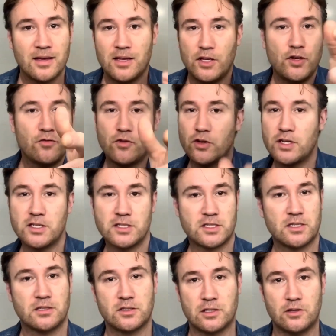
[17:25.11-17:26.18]
You've got an
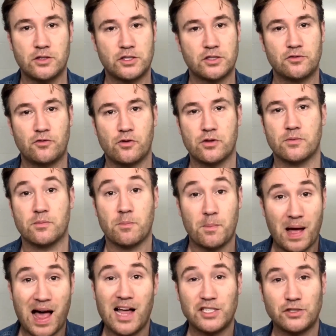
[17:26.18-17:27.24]
instant solution for them,
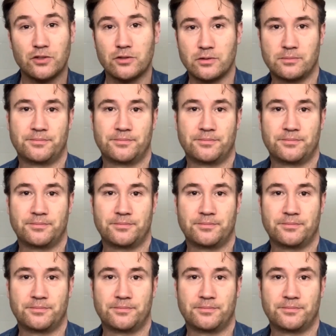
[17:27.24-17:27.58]
partial.